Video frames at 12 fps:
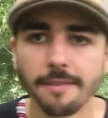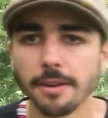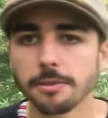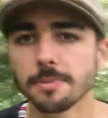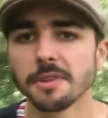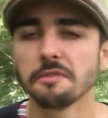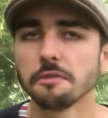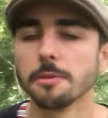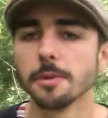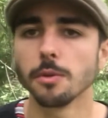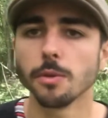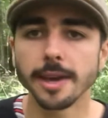was a bit
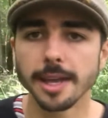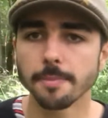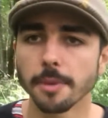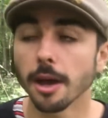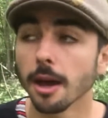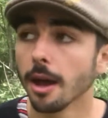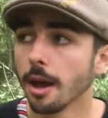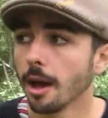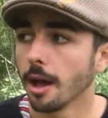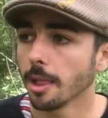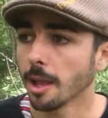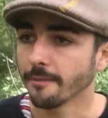formula weird, but
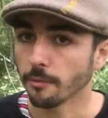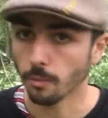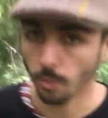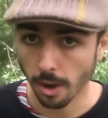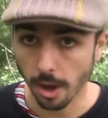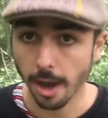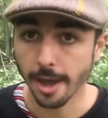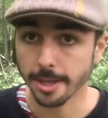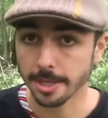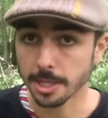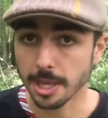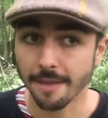like what I
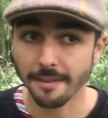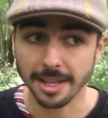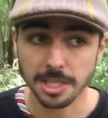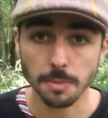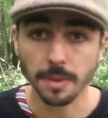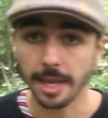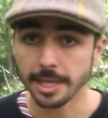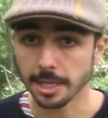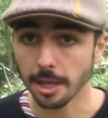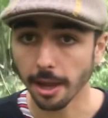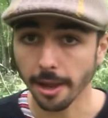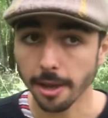understand that to be is
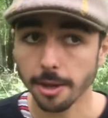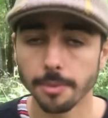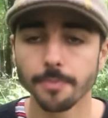like,